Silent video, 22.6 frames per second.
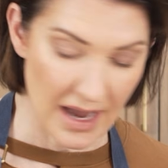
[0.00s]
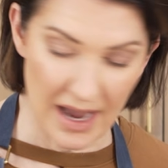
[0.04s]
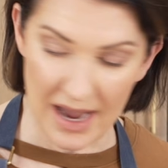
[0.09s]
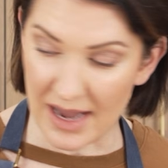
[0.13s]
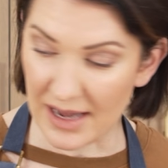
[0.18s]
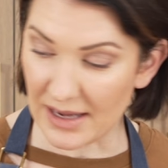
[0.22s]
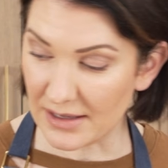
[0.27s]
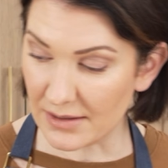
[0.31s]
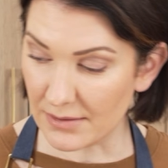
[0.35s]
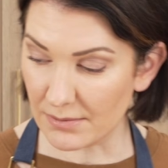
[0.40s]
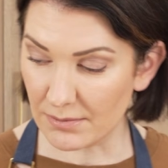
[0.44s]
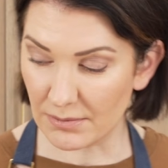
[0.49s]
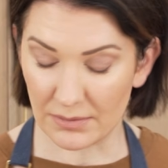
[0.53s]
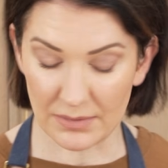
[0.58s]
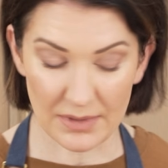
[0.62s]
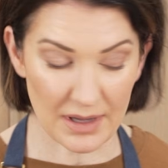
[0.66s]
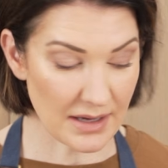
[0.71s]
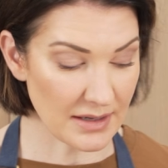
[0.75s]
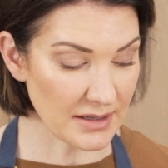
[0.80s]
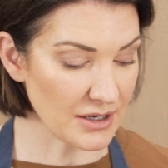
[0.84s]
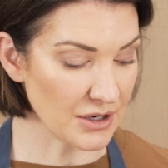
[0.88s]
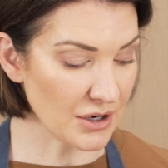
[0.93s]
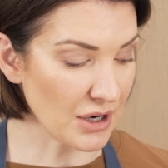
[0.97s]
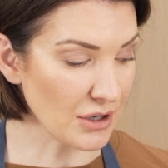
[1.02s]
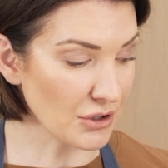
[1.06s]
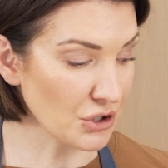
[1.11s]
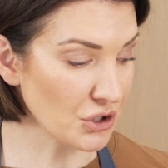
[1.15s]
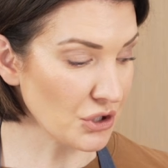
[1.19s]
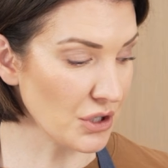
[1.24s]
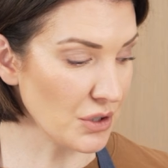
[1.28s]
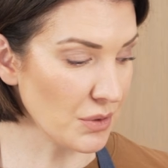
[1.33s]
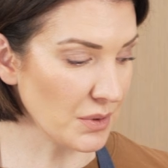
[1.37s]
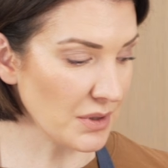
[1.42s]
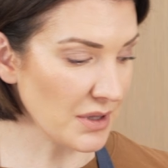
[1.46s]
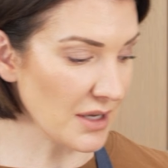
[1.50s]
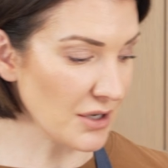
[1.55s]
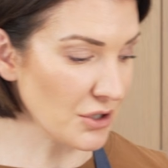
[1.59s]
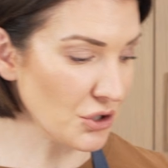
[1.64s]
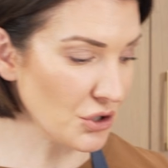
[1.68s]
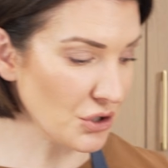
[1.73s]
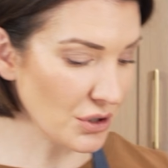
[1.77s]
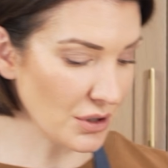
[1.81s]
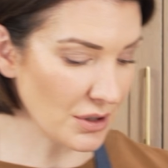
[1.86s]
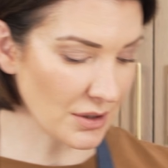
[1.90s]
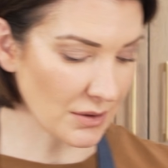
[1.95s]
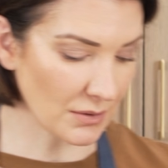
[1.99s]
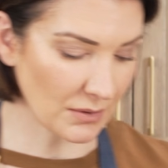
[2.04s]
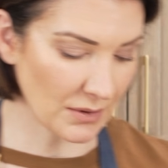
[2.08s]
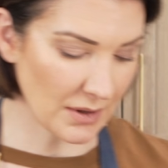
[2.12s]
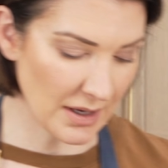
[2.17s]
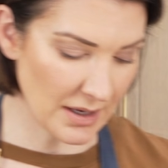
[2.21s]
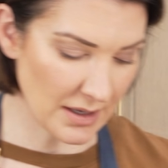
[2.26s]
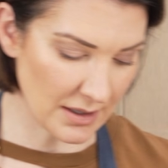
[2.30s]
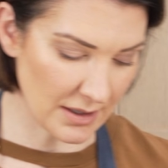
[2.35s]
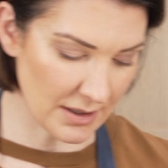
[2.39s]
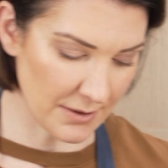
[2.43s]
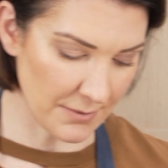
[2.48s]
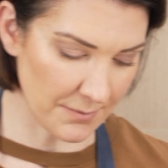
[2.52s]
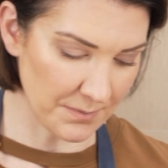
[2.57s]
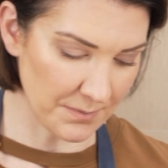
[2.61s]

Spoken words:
And here, I'll show you what they should look like.